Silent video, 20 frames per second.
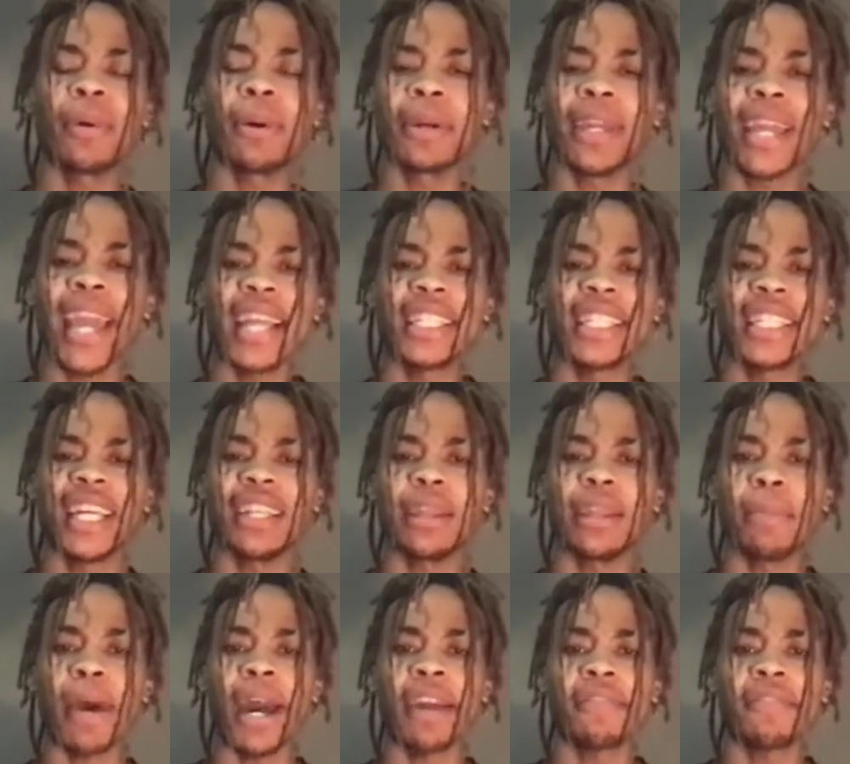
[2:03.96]
catching out the
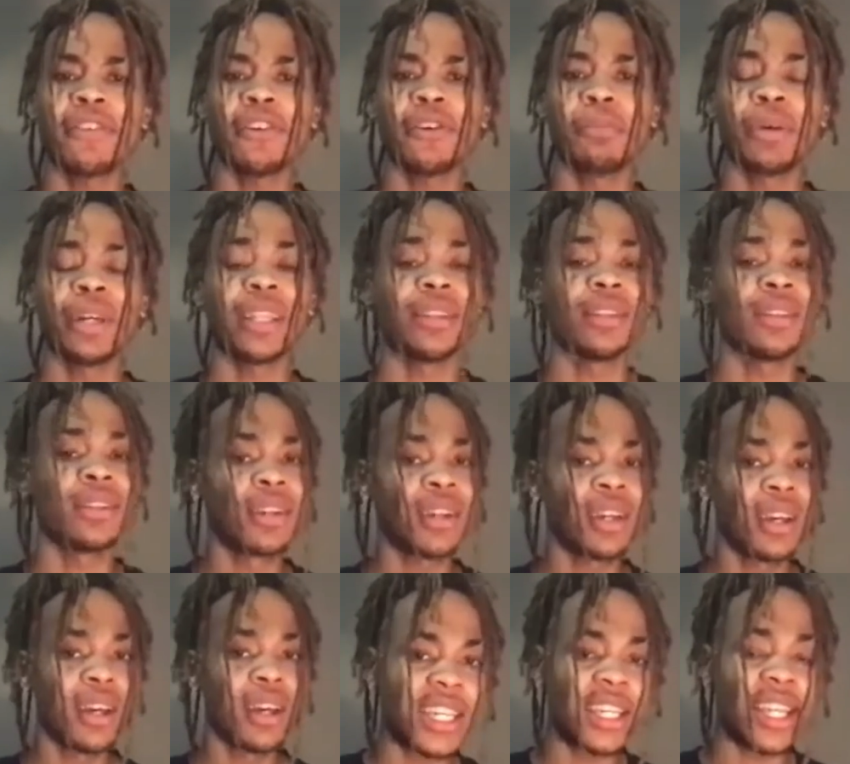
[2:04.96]
backfield, but
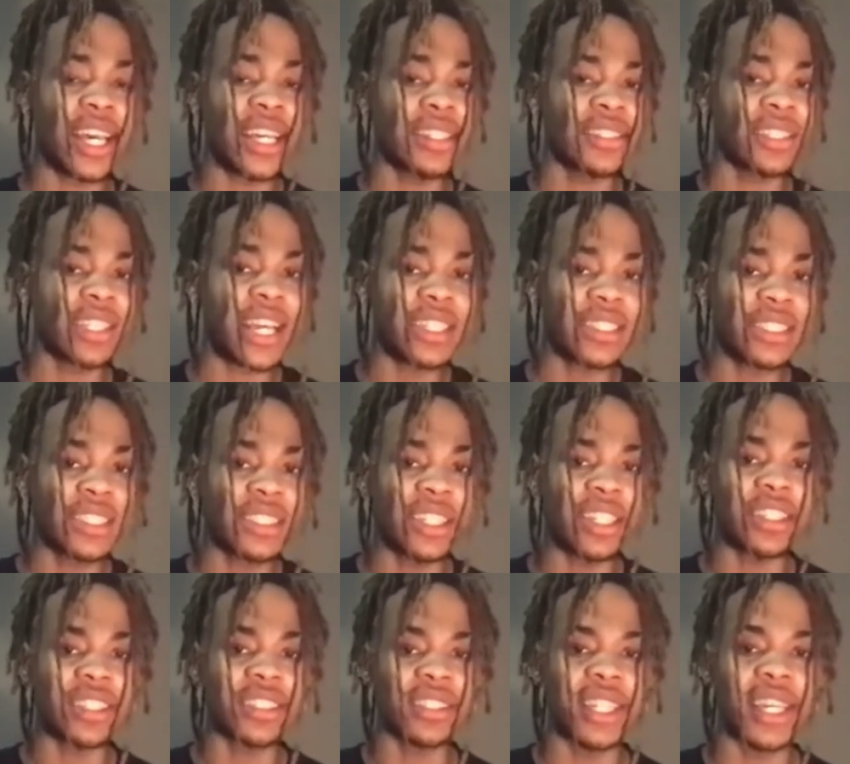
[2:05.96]
let's just
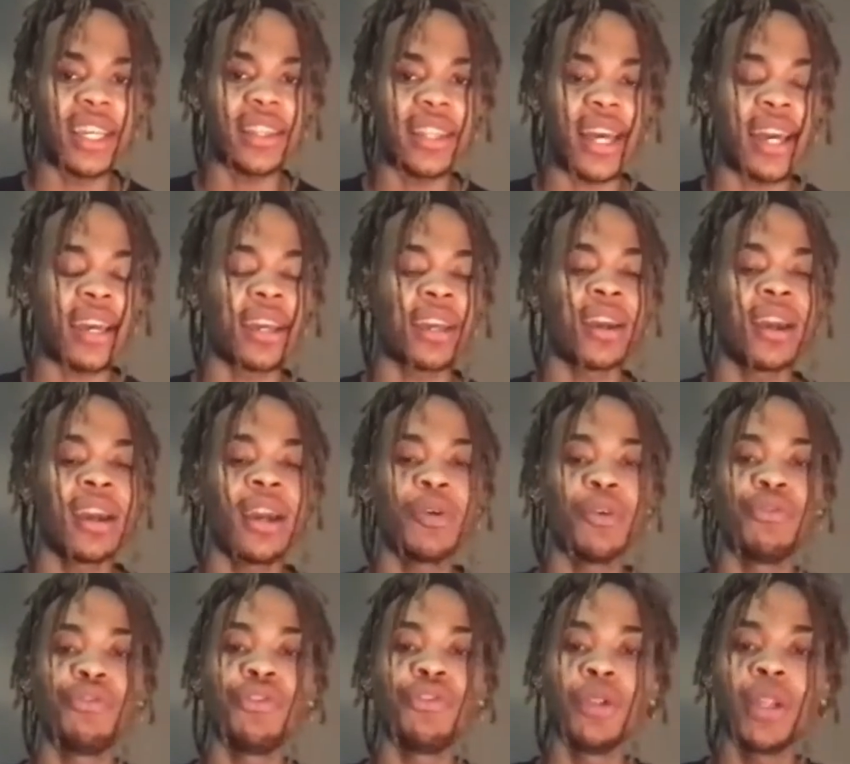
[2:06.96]
understand that
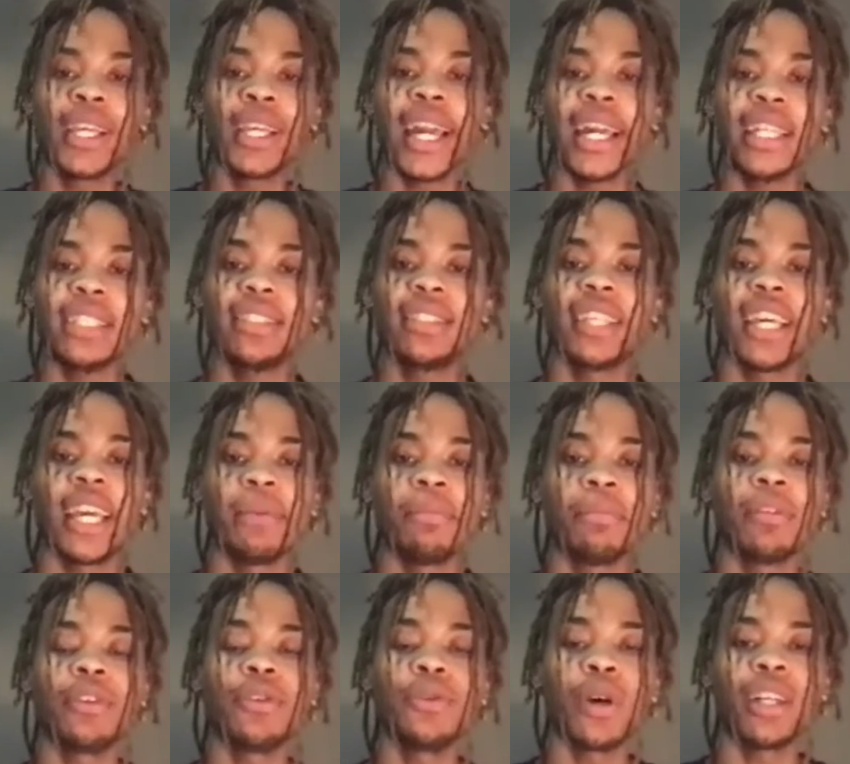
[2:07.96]
if you look at his tape,
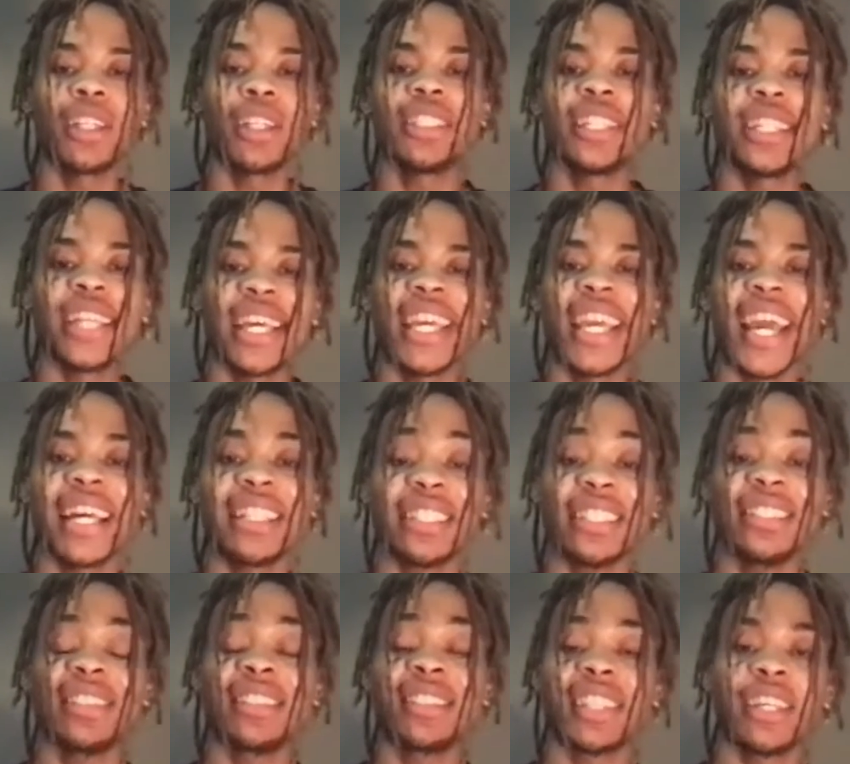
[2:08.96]
you understand that he has a
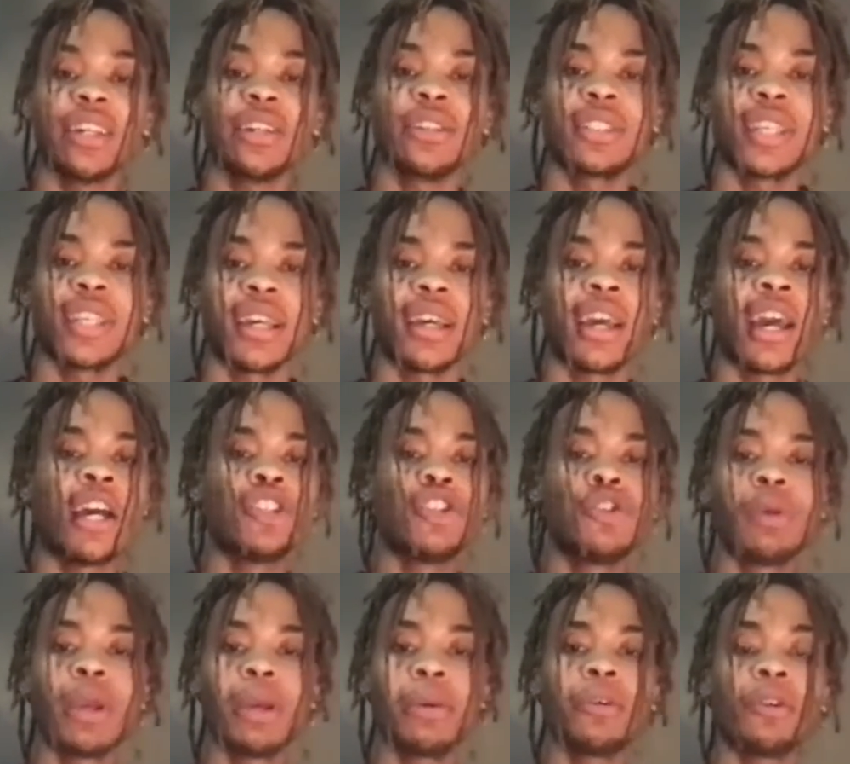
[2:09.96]
skill set
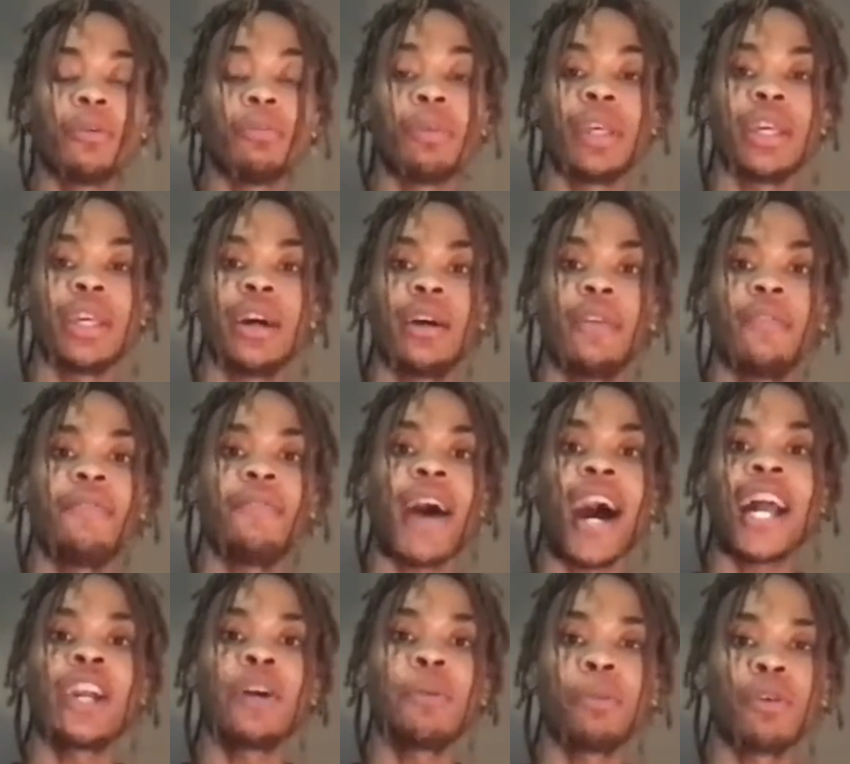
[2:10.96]
to be able to be a
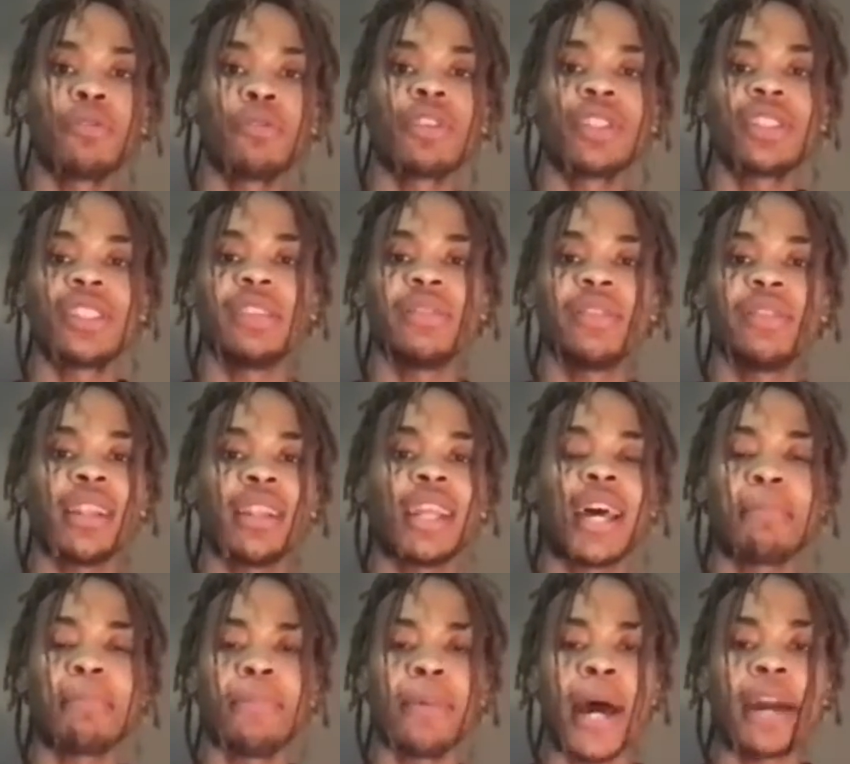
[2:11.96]
viable receiver out
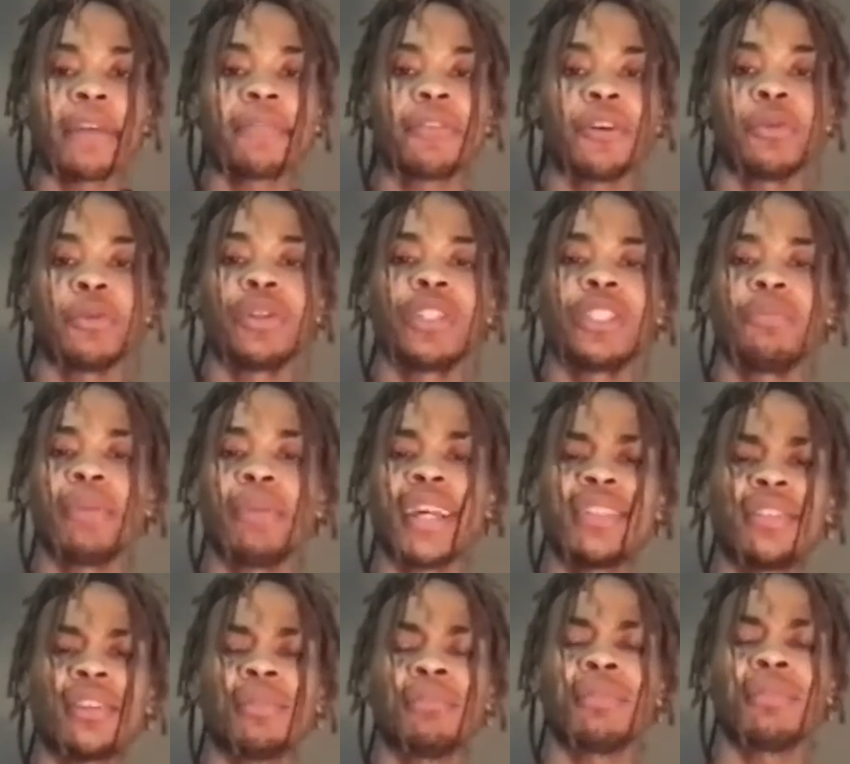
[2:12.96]
that backfield, which
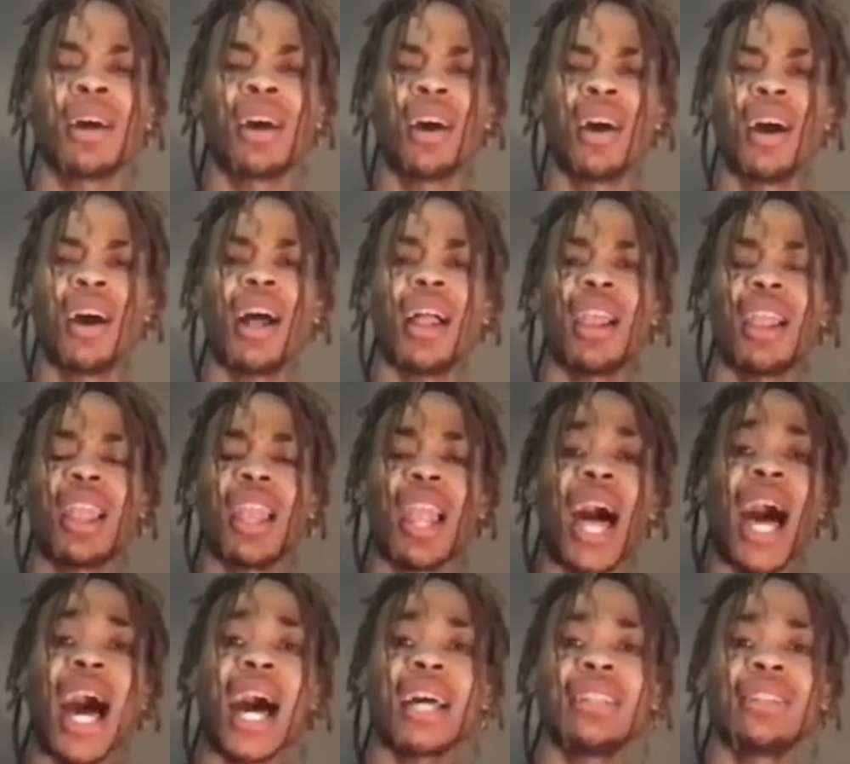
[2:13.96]
makes him a
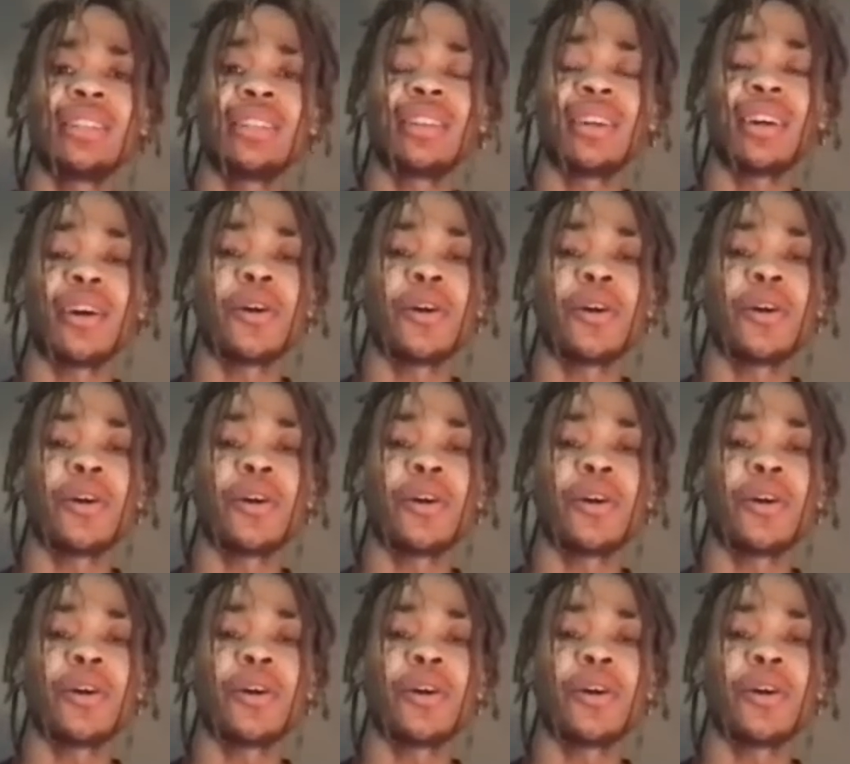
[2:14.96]
lot